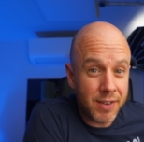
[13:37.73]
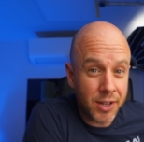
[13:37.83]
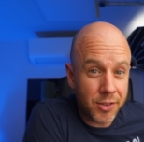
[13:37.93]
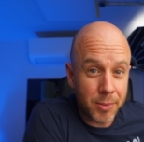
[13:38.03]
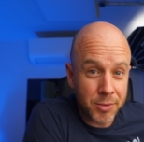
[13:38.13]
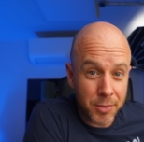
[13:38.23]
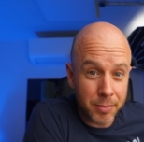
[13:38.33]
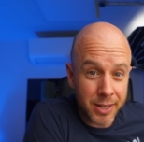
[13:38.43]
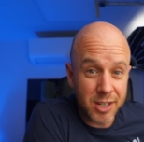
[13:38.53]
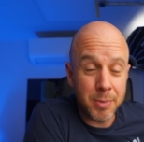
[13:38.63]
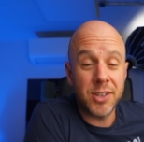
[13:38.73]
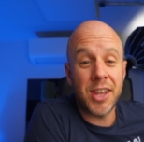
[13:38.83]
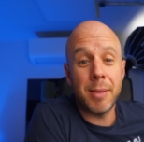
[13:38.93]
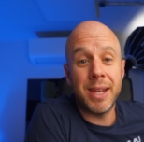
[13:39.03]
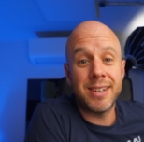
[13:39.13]
give it a thumbs thumbs up please because
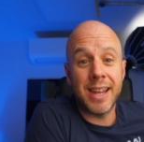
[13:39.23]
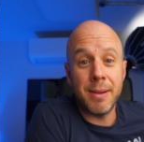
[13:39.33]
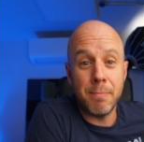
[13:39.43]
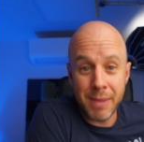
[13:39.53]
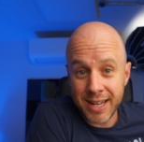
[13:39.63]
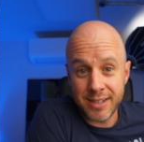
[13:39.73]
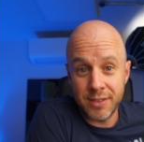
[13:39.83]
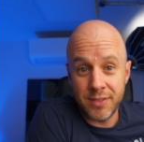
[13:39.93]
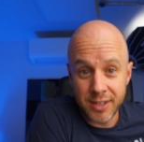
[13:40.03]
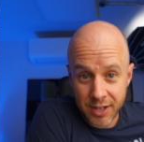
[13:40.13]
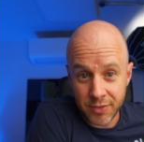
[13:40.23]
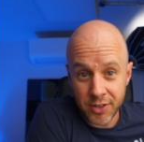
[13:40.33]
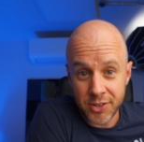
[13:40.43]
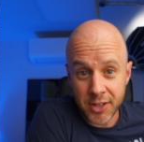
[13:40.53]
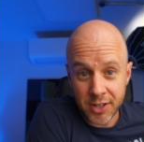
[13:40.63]
that makes a massive
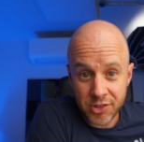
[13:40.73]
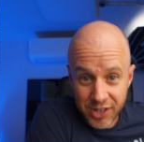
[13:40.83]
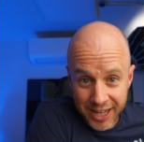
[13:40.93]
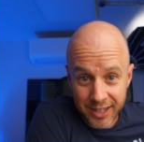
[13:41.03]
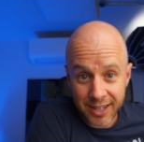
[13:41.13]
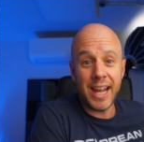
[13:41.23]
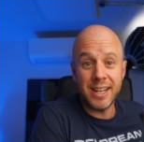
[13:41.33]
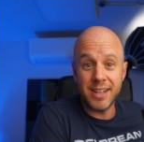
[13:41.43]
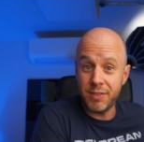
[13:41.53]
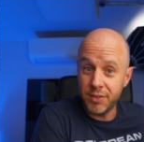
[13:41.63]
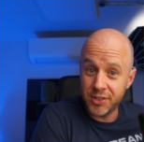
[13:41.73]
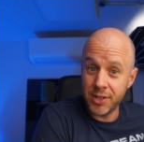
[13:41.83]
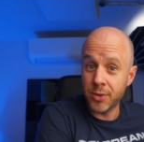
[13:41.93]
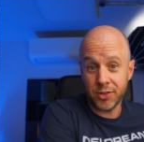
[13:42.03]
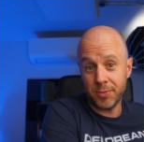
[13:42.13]
difference to this channel. And if you've
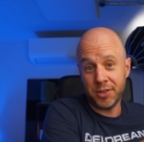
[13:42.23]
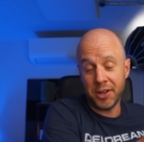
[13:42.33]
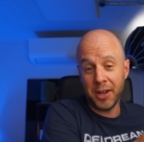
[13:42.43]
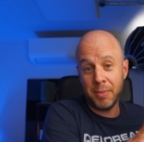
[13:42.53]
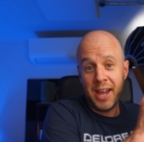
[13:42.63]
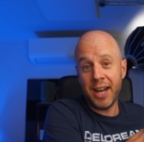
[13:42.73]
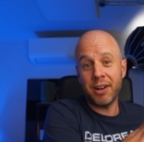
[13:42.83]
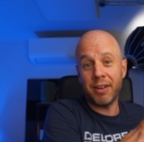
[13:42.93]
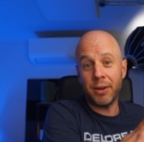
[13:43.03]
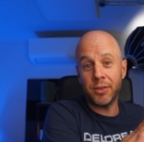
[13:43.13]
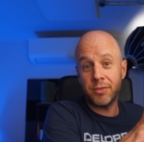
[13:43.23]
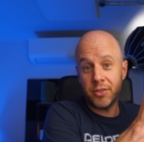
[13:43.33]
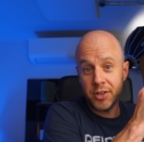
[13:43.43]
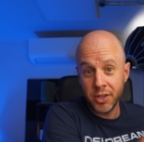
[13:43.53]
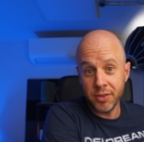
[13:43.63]
still got some time, hang around
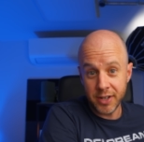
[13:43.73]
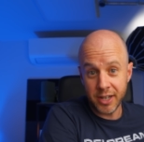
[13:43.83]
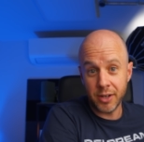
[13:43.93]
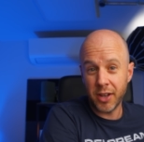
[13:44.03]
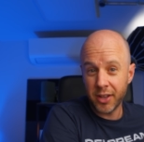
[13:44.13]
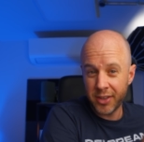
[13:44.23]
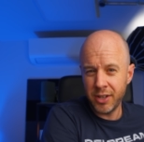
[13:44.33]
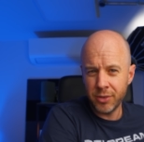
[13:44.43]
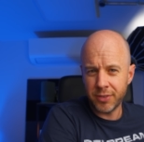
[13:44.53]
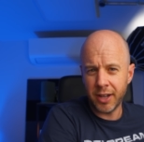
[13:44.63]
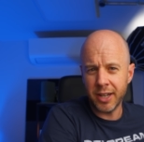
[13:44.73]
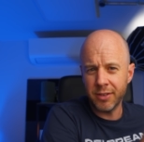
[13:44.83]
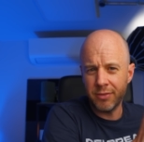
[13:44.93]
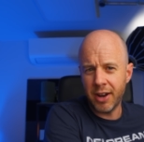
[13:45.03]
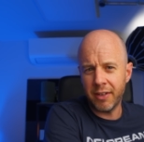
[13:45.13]
for another video that I think you'll find
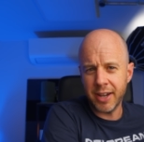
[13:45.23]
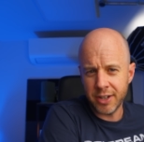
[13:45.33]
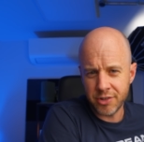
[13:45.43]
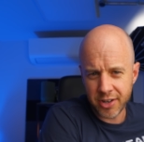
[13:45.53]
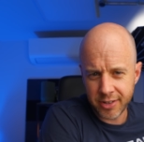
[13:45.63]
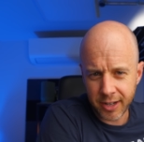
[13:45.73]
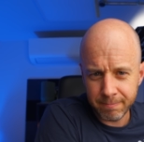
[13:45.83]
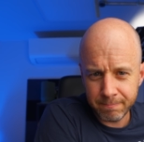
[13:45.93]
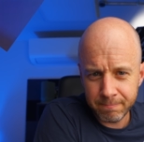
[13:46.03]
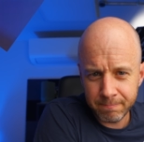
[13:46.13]
very interesting.